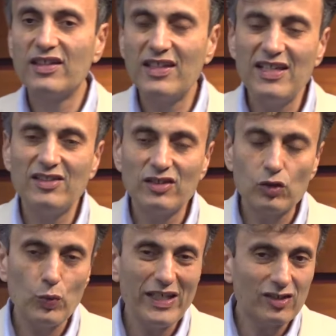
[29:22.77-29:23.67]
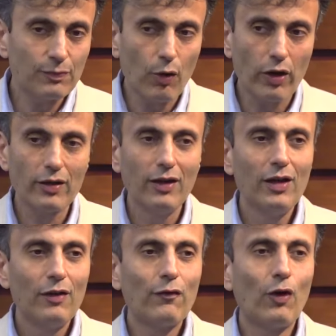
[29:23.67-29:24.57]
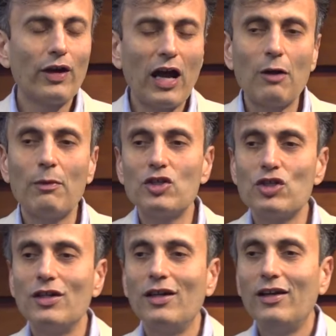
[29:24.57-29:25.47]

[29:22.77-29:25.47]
the key sweet spot for how much